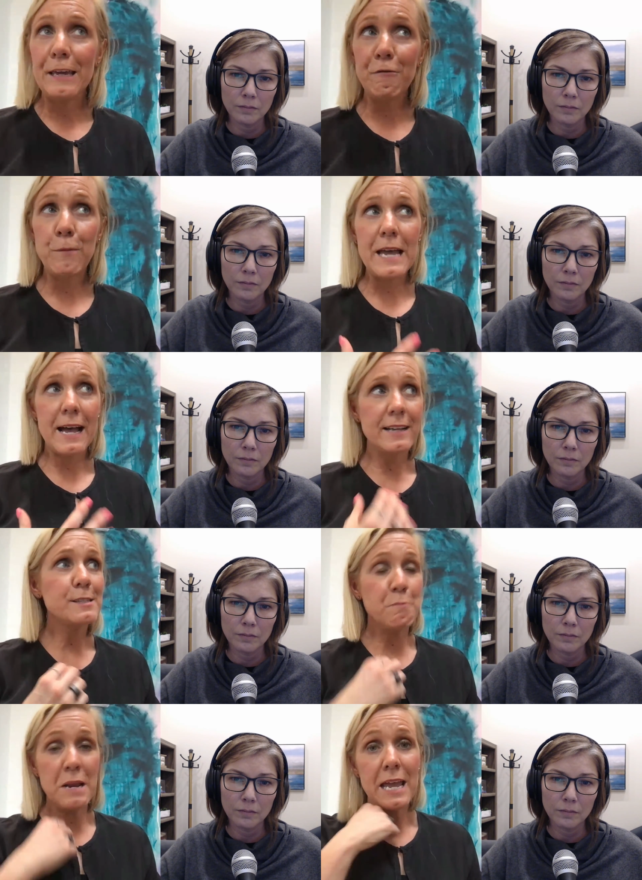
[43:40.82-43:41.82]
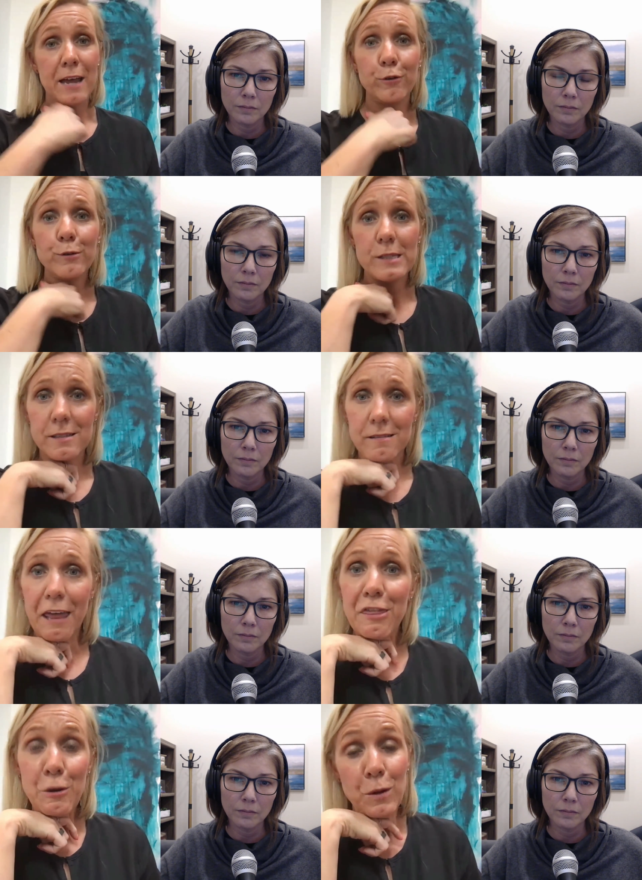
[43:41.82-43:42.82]
Speaker 1: if we asked many adults,
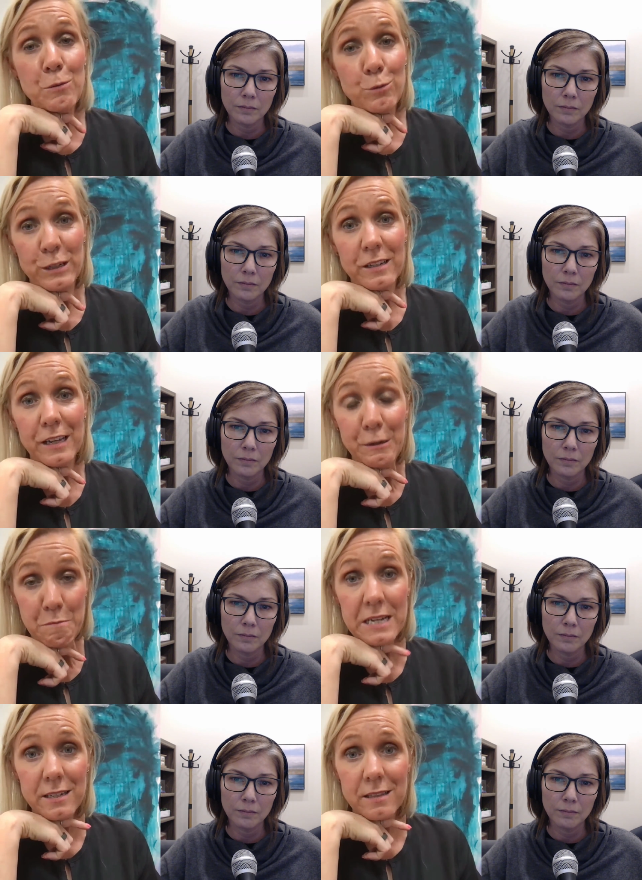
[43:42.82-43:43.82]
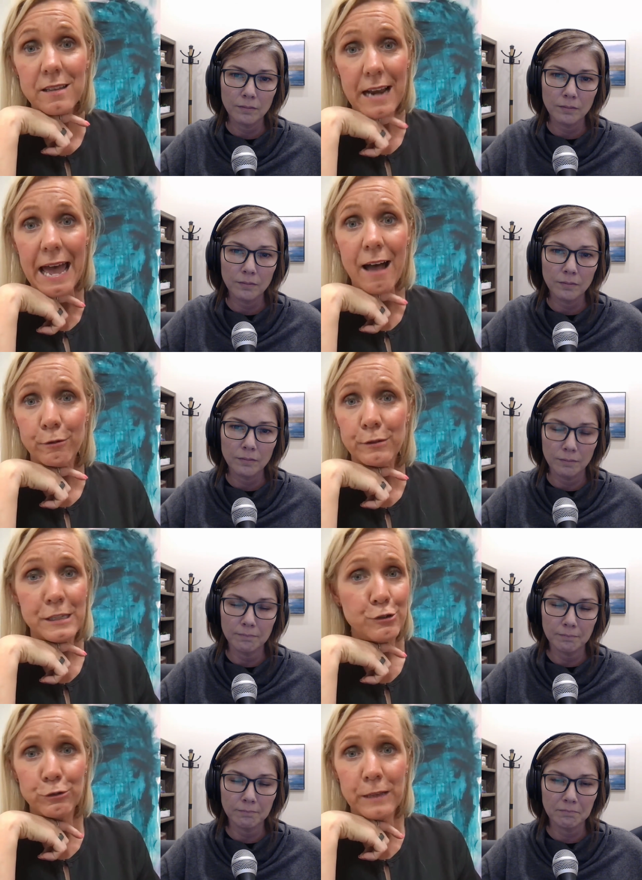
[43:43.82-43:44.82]
I think we would admit that our
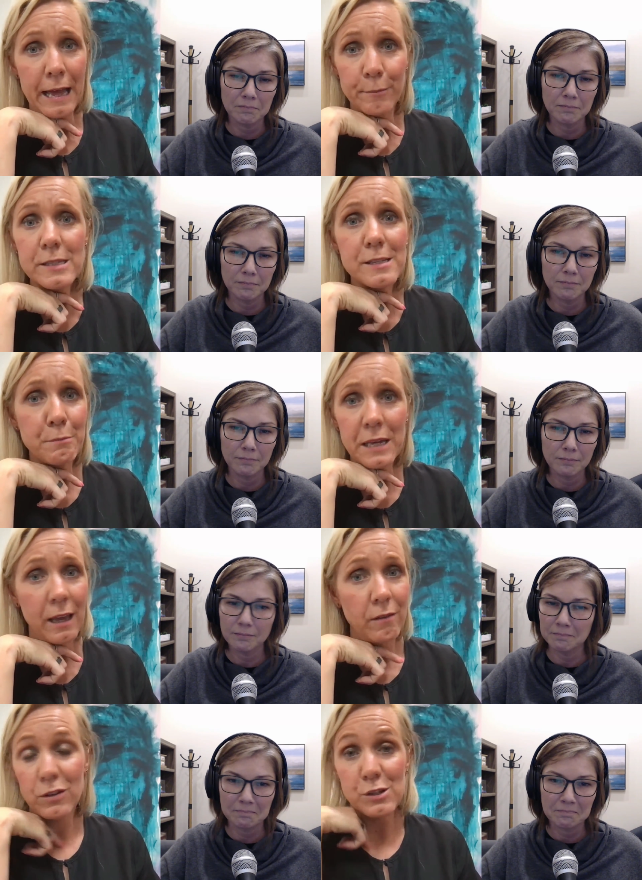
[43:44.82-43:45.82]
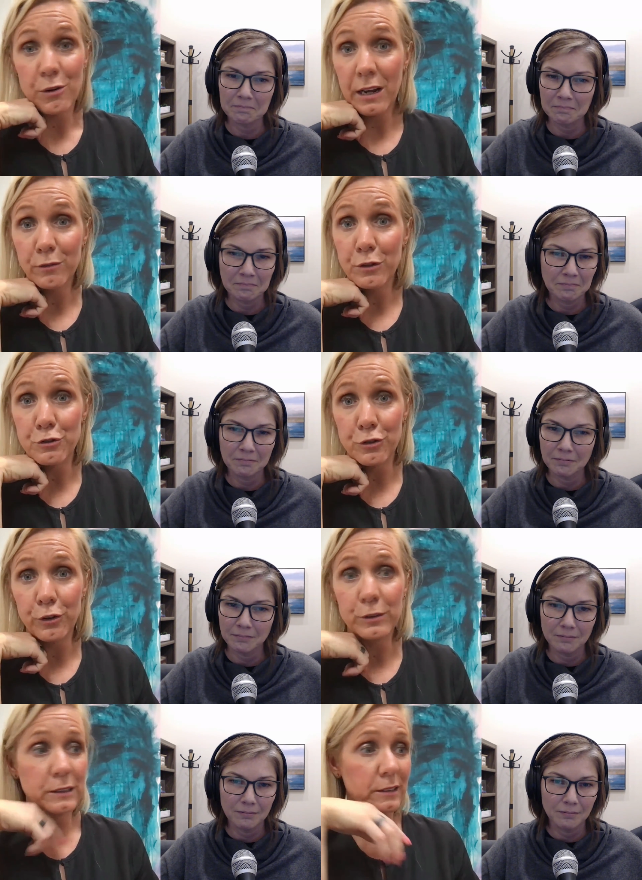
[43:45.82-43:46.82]
digital habits and behaviors are out of
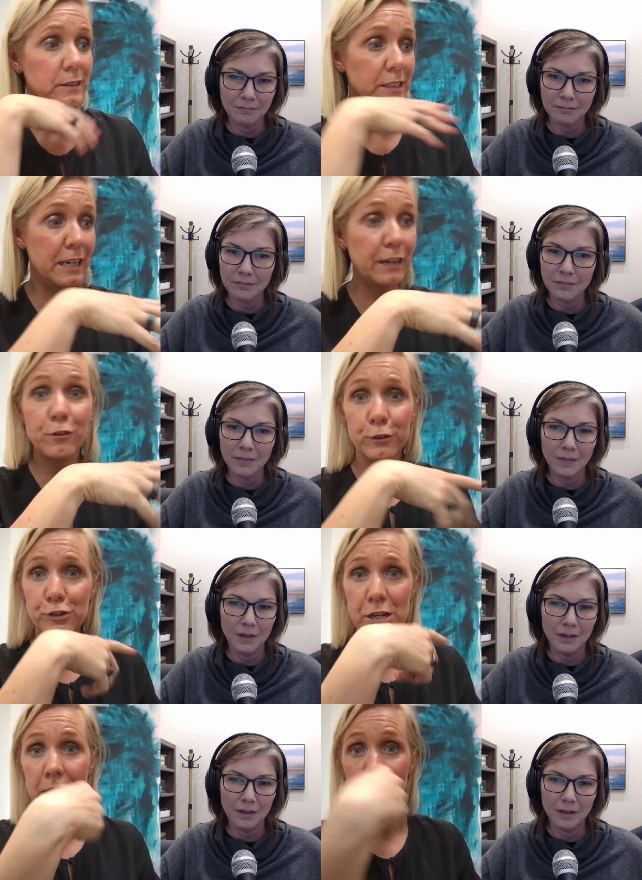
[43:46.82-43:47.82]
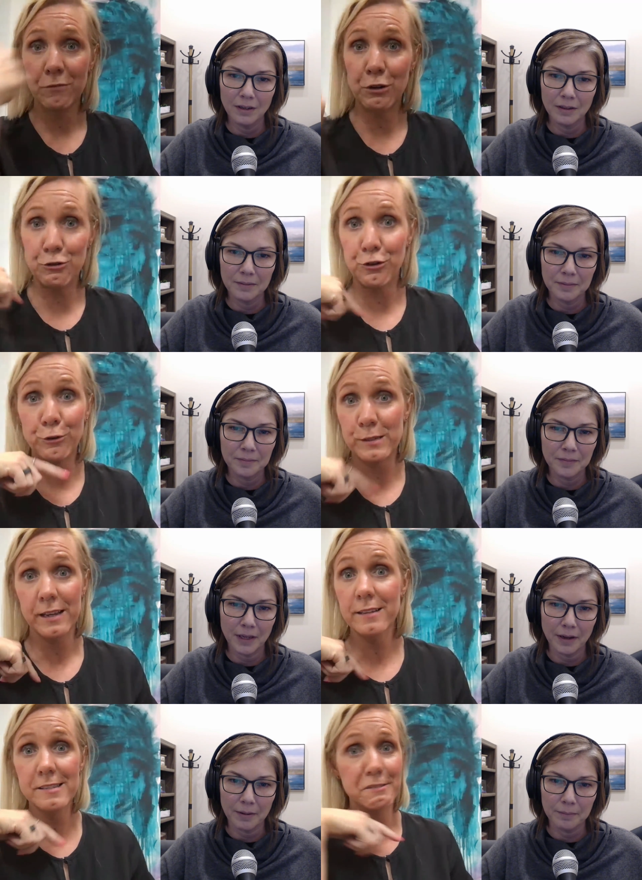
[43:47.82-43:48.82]
control and that the technology controls
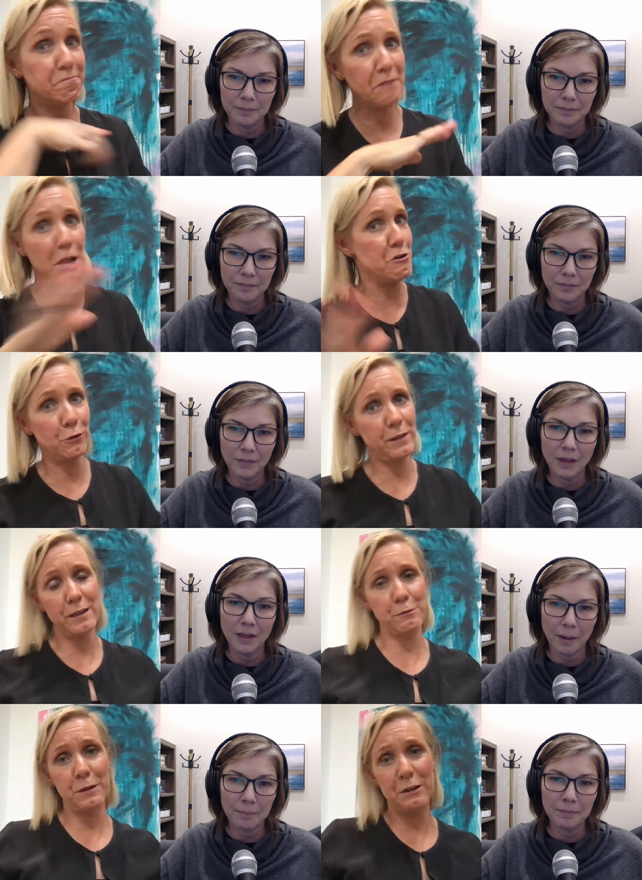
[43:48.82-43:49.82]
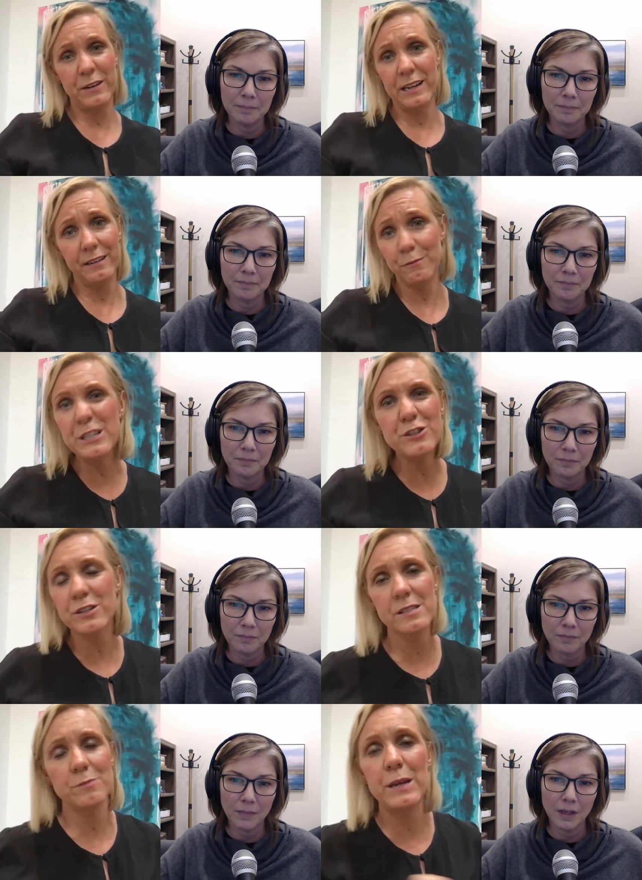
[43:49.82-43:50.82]
us yeah. and not the other yeah. way around. We
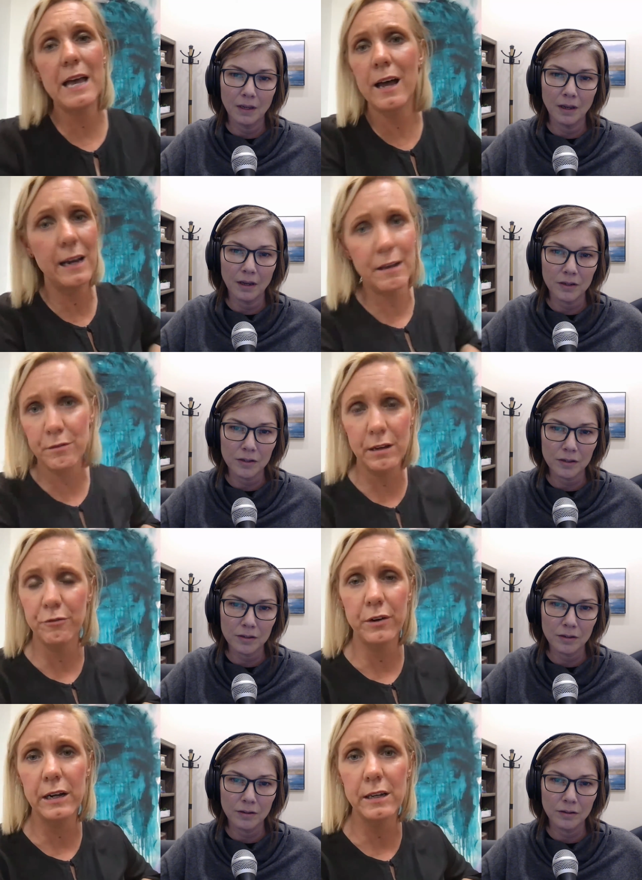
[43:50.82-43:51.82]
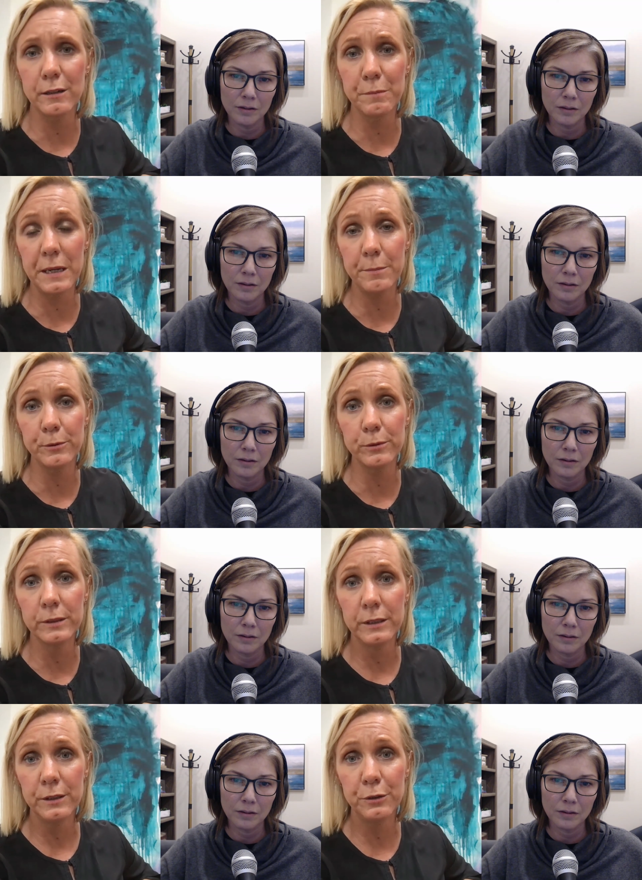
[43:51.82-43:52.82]
just we can't have that for our young people
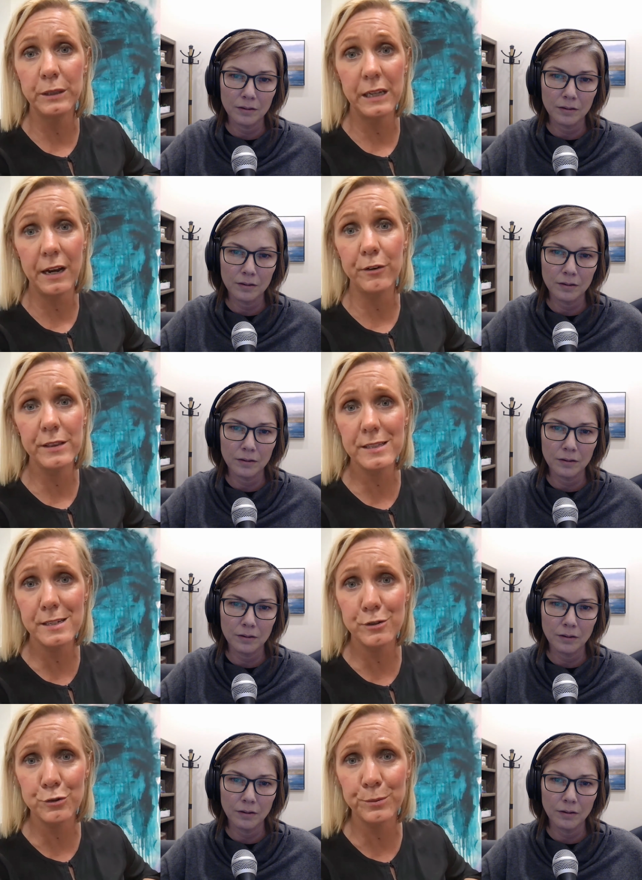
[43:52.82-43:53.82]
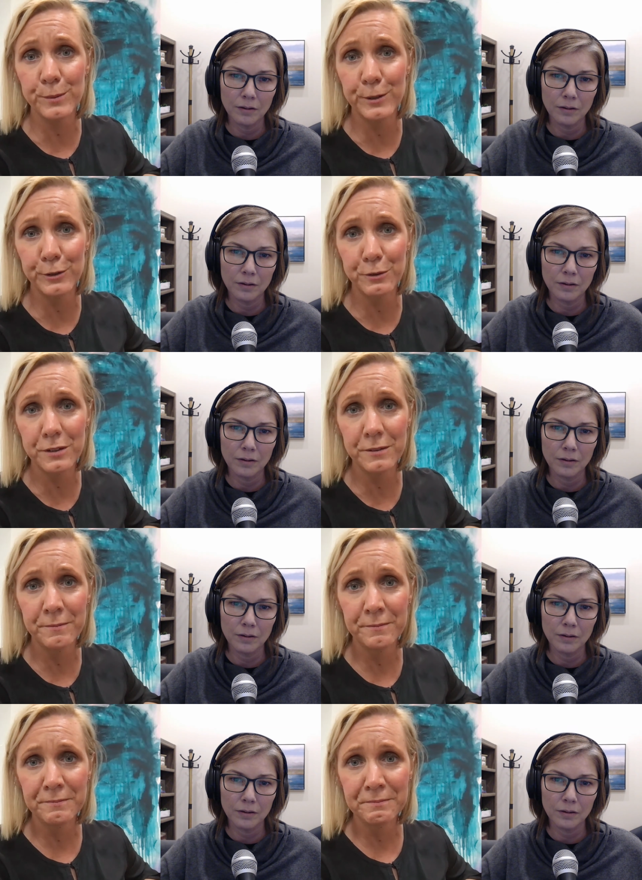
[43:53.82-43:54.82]
who will inherit this digital world.
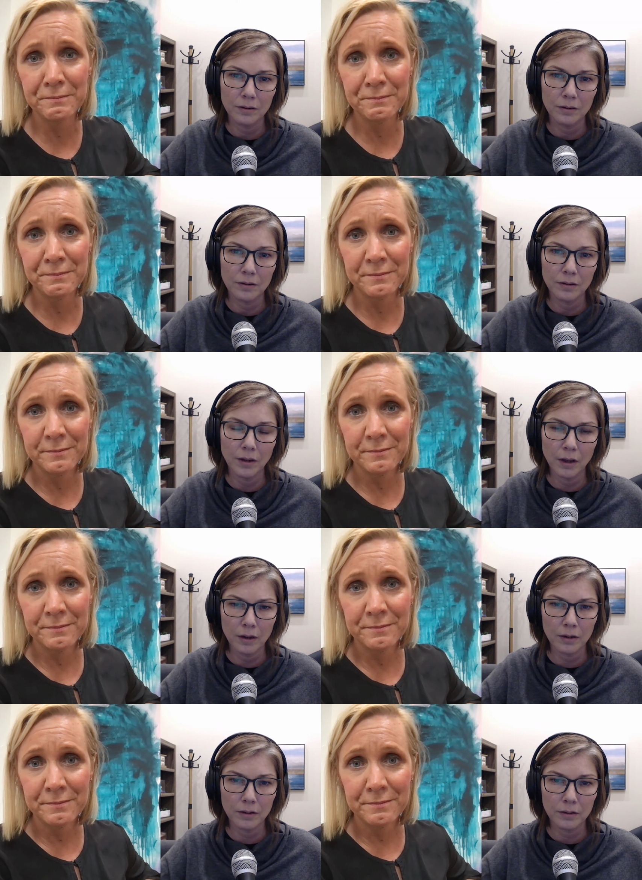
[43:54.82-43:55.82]
Yeah.